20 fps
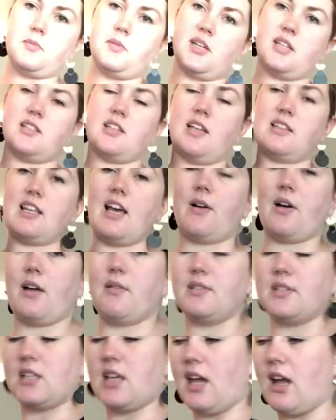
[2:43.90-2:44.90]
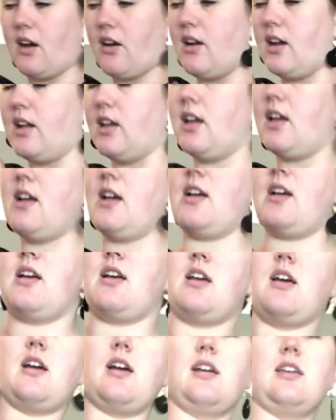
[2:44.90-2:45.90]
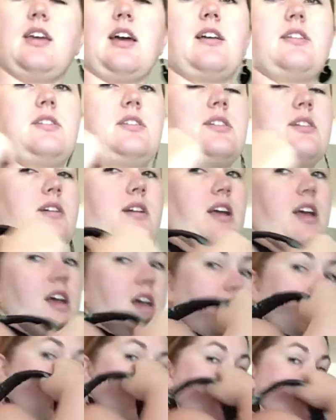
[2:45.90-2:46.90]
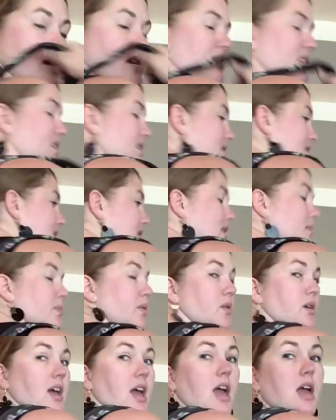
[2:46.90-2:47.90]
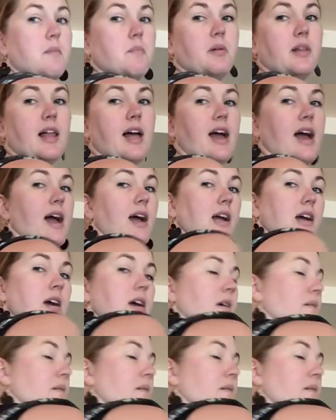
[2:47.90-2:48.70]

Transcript: because that's how I was carrying it yesterday. This is in the bouquet black.